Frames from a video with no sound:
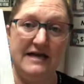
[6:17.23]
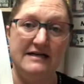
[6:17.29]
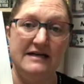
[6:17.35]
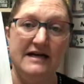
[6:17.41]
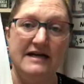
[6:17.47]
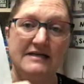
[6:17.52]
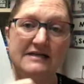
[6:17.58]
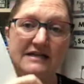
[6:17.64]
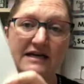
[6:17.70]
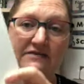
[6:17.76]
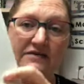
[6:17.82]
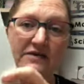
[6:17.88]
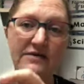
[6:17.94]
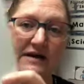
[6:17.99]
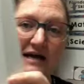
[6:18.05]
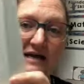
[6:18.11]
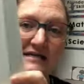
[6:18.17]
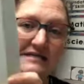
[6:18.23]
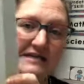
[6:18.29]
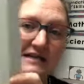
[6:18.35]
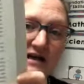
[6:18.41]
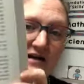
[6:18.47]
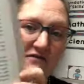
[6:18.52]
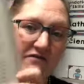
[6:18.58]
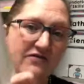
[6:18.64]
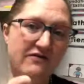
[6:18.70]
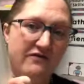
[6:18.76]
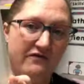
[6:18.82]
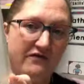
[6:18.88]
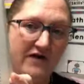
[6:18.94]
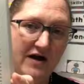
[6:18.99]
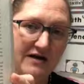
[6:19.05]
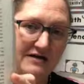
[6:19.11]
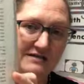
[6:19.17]
And to give you an idea of the
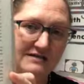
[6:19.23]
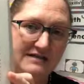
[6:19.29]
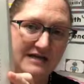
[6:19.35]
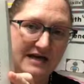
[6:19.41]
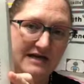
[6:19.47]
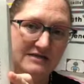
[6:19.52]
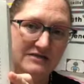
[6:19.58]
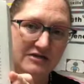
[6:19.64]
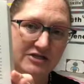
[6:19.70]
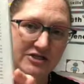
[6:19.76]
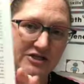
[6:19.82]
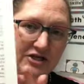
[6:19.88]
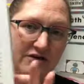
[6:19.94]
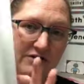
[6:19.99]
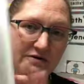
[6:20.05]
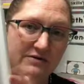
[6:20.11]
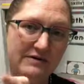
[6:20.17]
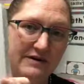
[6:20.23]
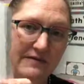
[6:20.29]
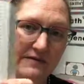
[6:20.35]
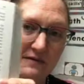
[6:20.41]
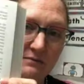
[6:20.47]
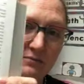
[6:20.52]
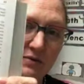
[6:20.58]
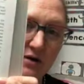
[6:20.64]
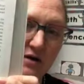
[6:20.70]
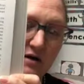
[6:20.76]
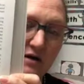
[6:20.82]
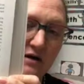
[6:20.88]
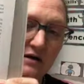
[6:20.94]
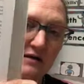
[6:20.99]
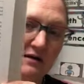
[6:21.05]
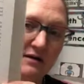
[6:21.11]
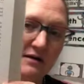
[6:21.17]
font size, I'll show you in the book.